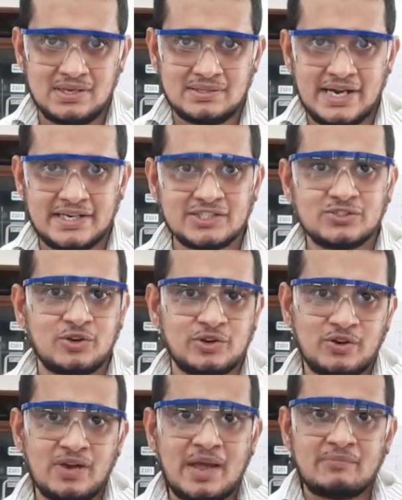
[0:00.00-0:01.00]
That is not
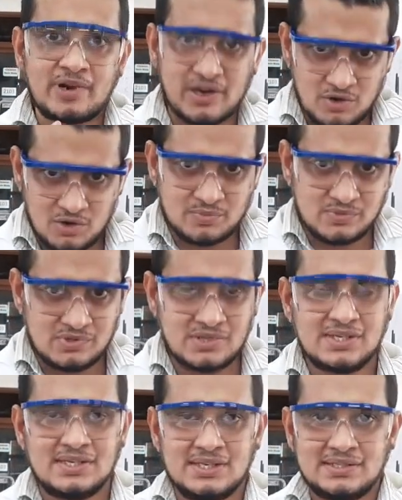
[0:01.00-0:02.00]
your lab record book.
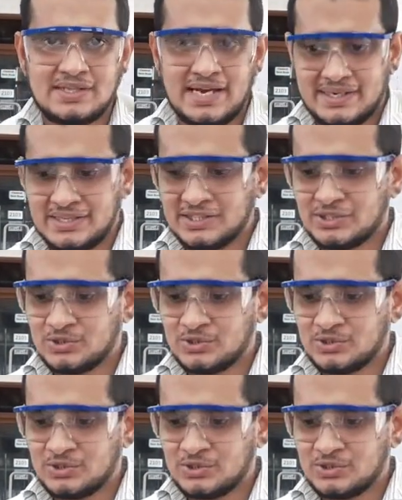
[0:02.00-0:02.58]
That is